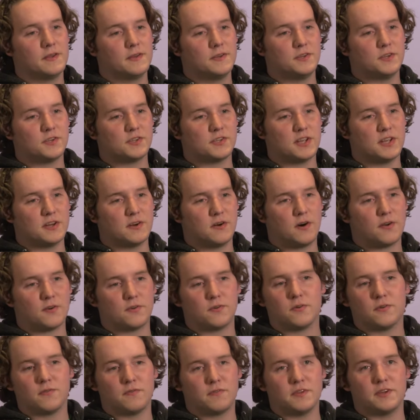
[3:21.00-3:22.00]
just in
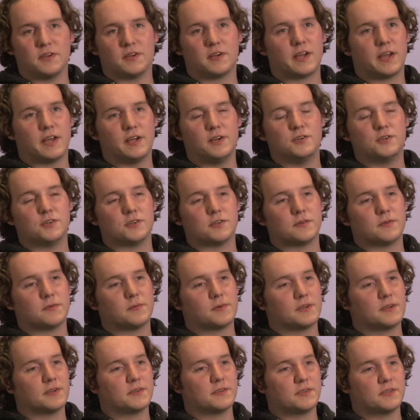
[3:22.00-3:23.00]
honor of the occasion,
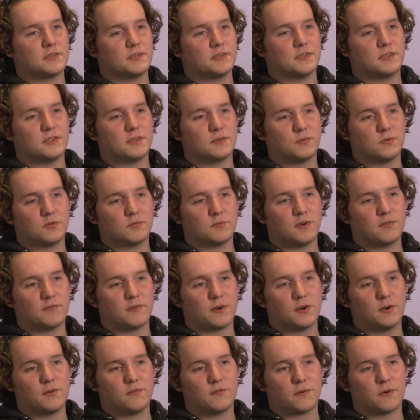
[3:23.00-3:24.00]
because this was my
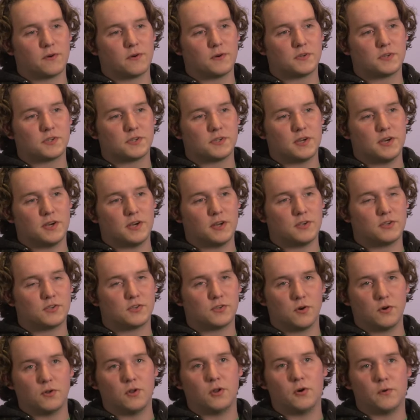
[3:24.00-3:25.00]
very first
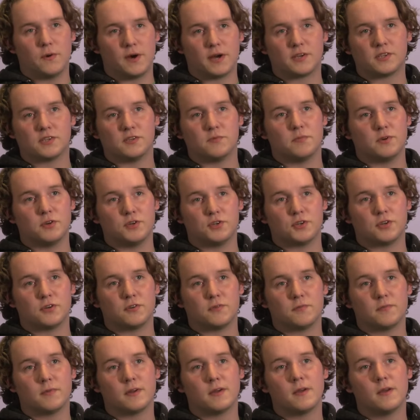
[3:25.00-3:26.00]
solo
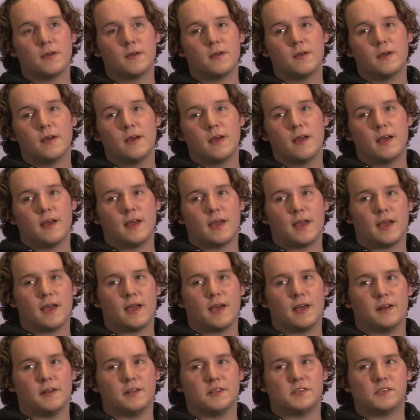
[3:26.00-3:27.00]
exhibition,
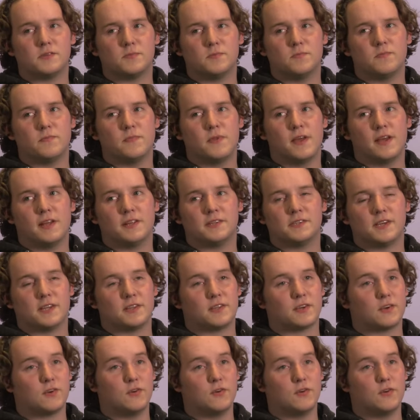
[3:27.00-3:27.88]
and it's at the